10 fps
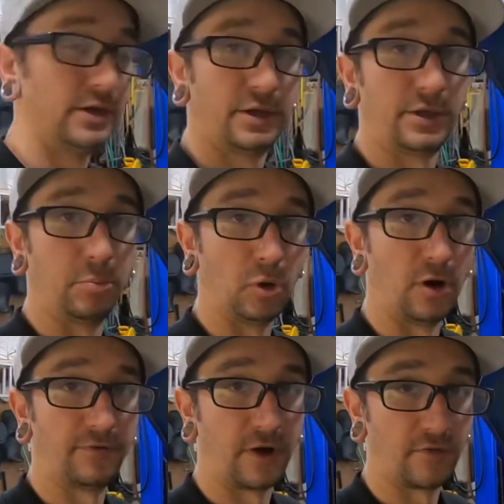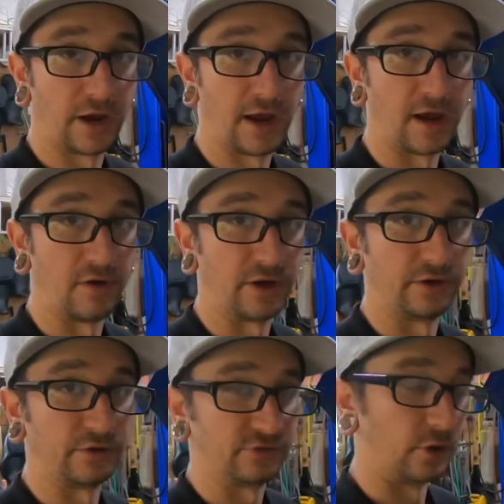blow-off valve that I have on
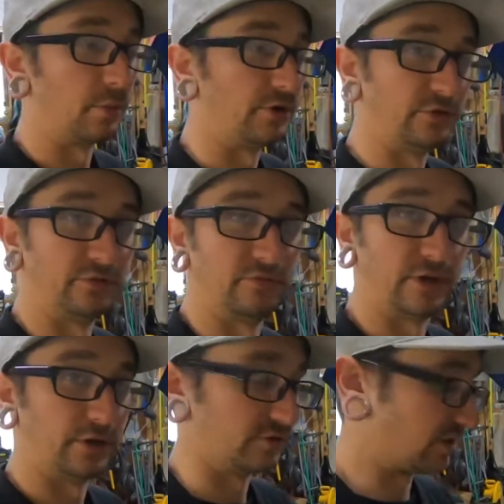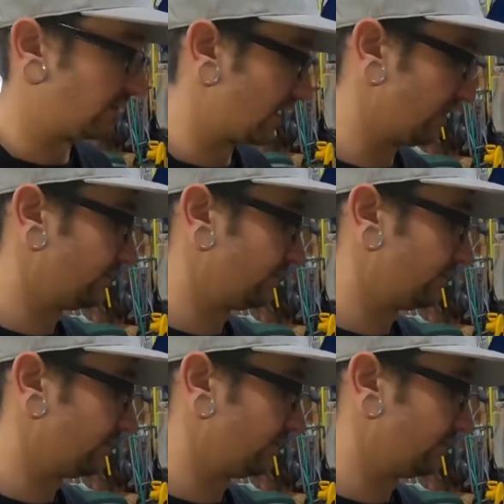here, so I'm going to do some videos on that.